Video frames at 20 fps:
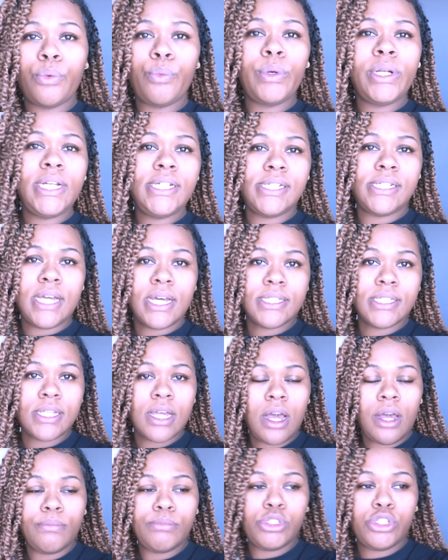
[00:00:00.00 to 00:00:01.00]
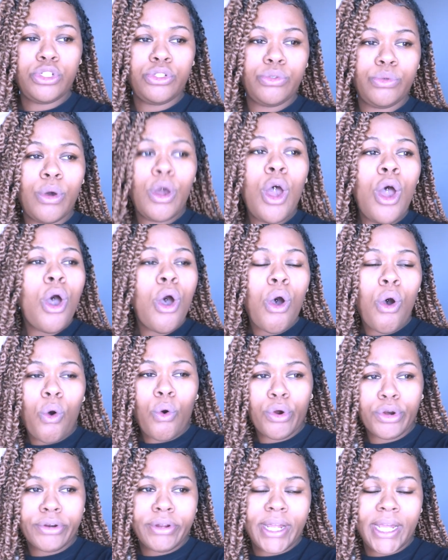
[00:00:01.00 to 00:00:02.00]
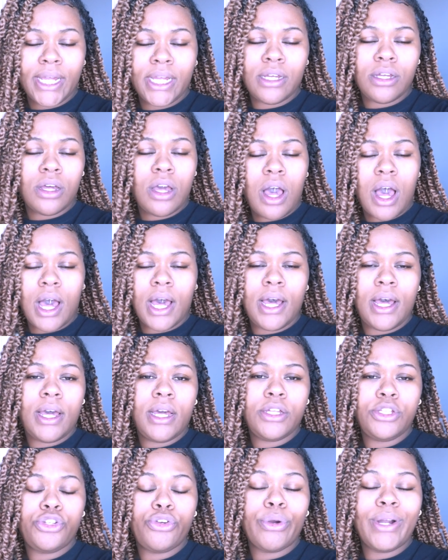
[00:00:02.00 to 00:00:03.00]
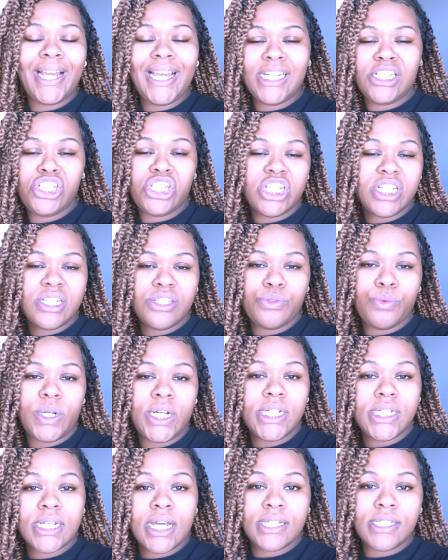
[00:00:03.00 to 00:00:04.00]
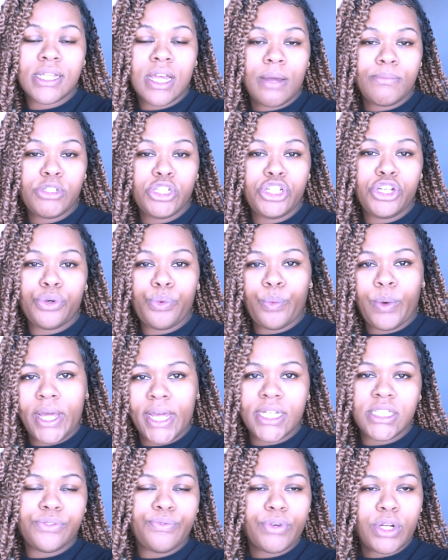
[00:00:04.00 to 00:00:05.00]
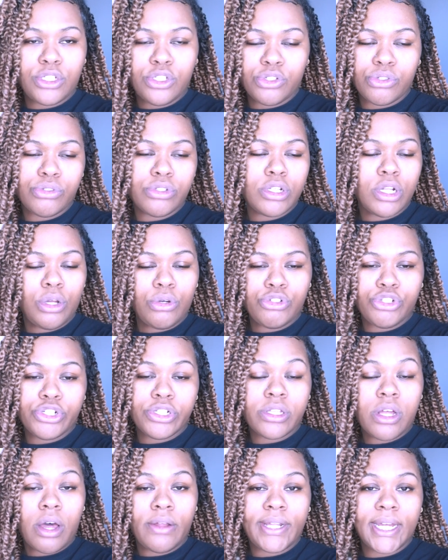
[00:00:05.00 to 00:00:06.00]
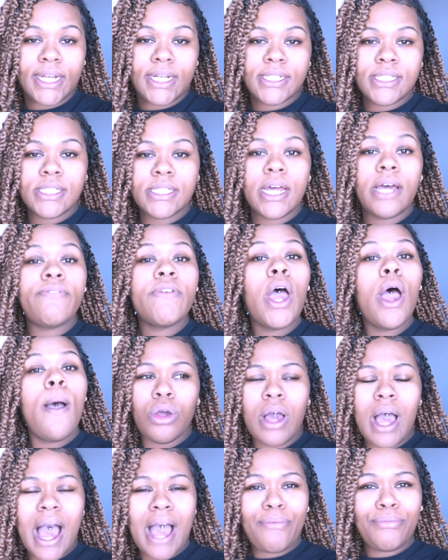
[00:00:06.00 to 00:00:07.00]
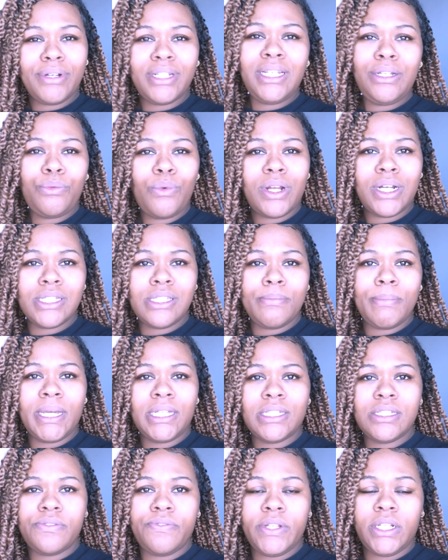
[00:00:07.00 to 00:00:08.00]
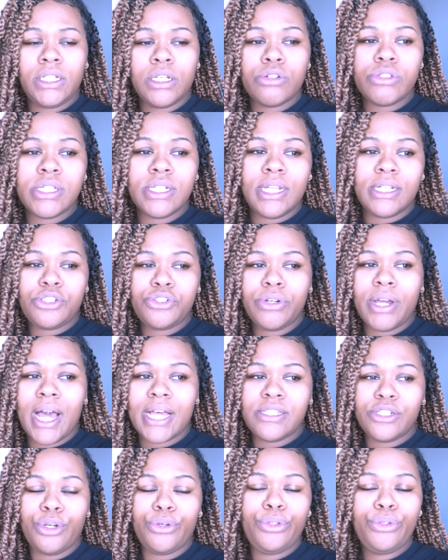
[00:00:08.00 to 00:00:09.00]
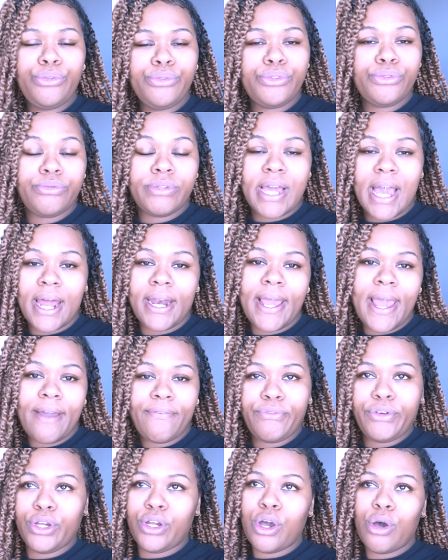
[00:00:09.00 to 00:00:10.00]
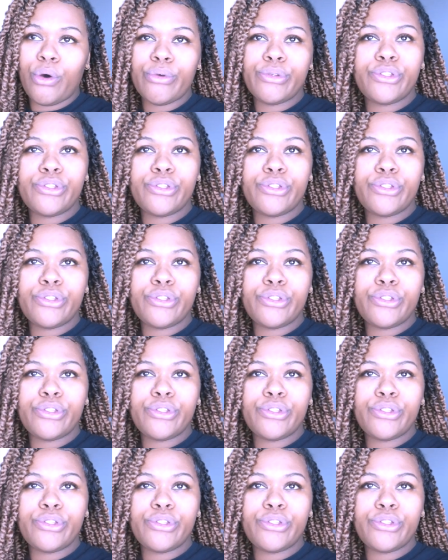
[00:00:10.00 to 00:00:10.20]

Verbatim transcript: when it does come to ordering your inches, when it does come to your wigs, frontals, closures, all that good stuff. I really wanted to make this video to let you guys know you do not have to go